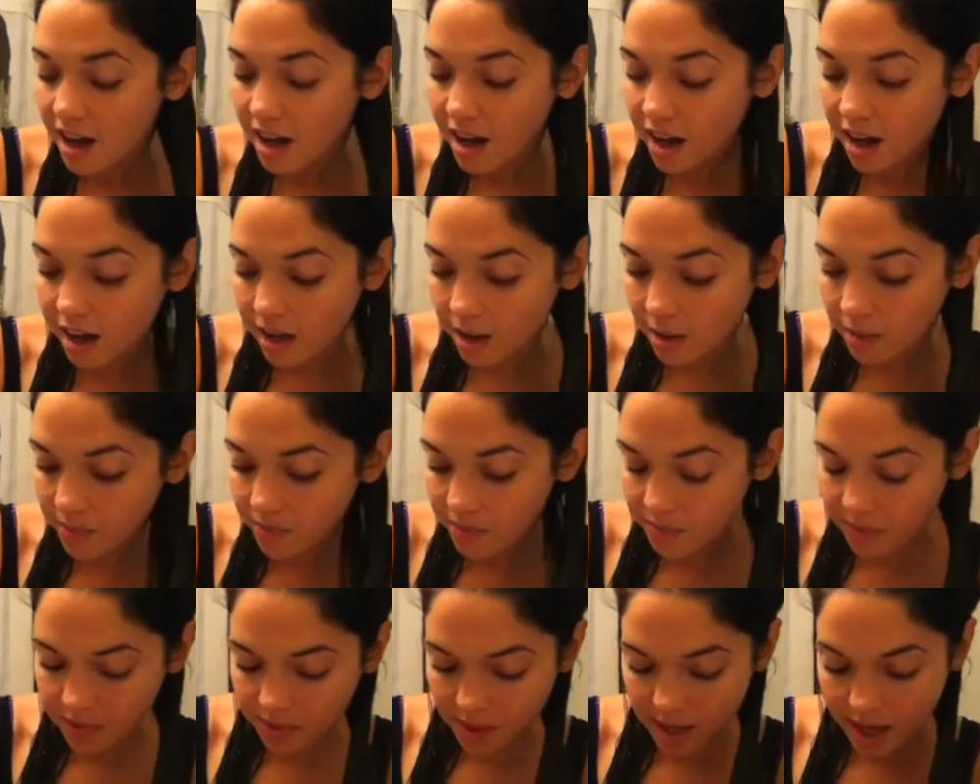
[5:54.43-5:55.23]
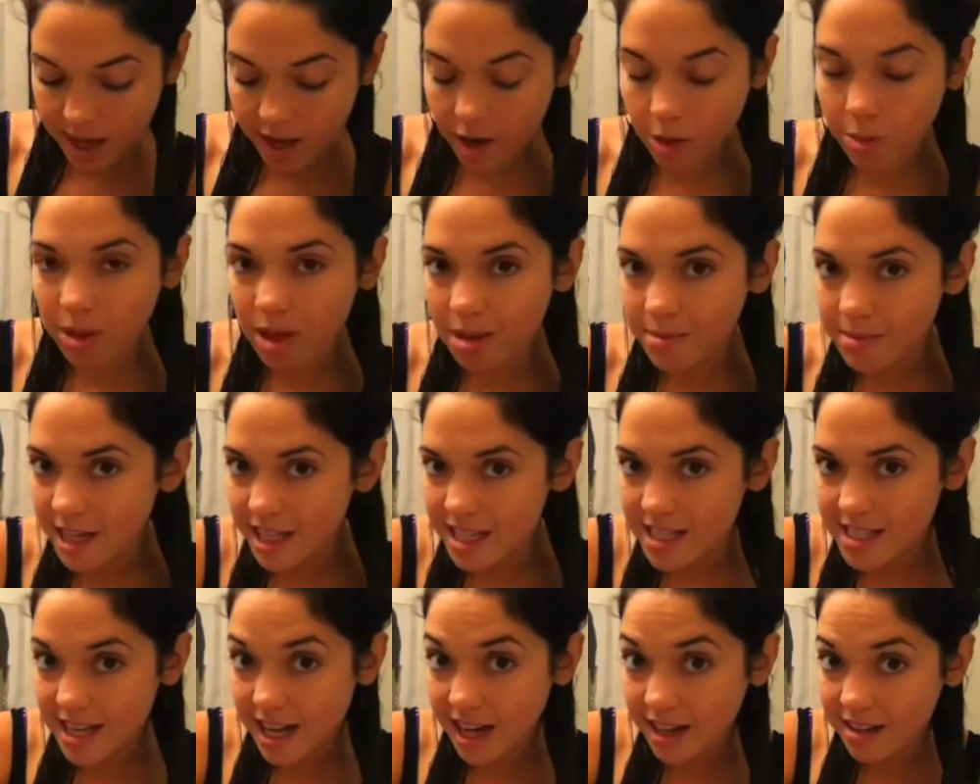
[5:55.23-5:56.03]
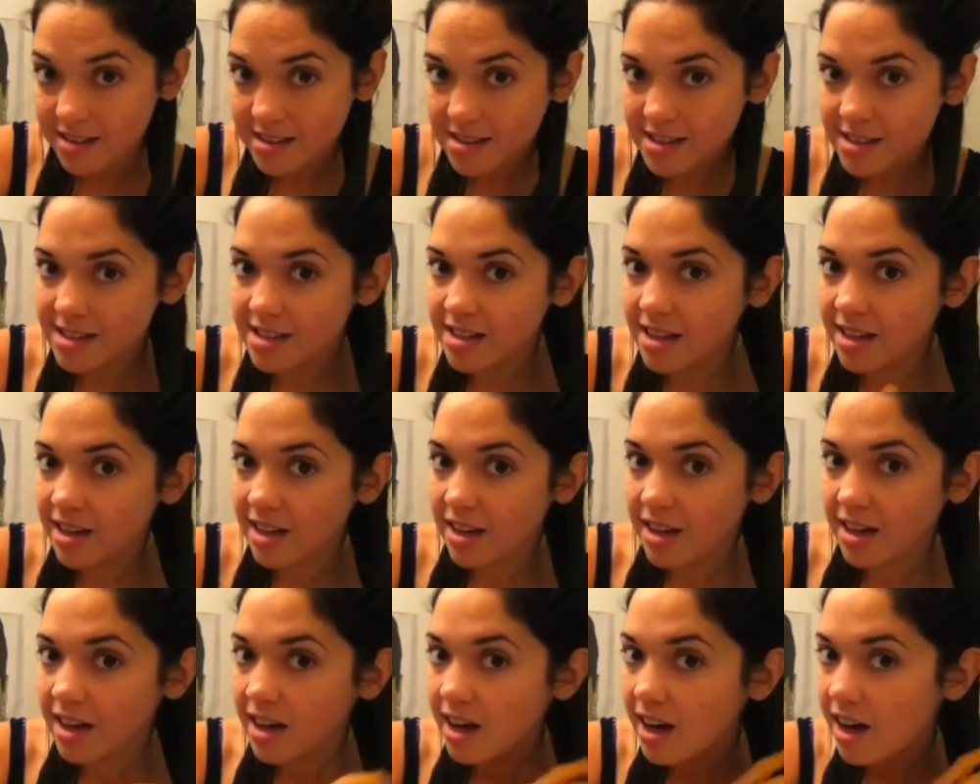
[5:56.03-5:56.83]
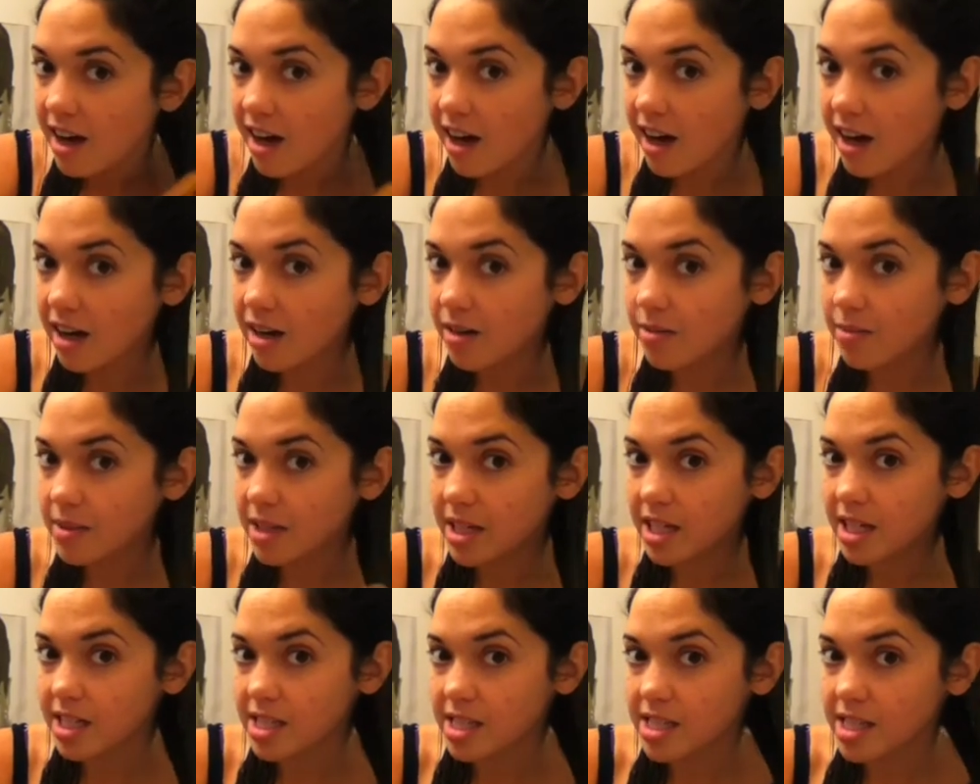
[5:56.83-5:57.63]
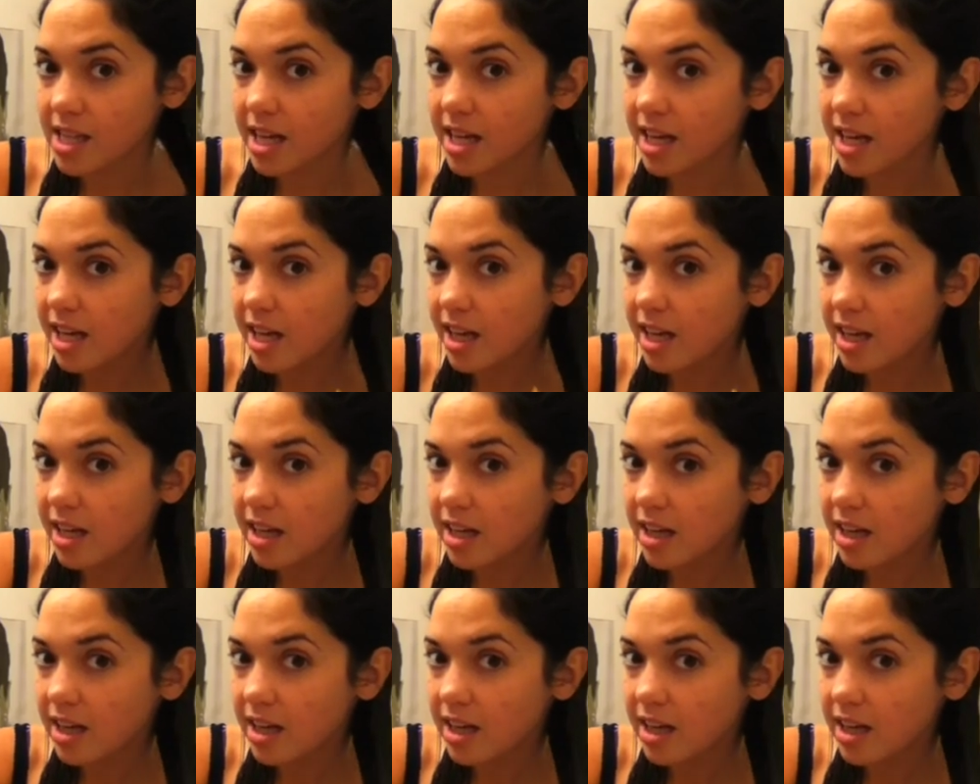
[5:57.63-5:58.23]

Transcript: I hope that makes sense. It's like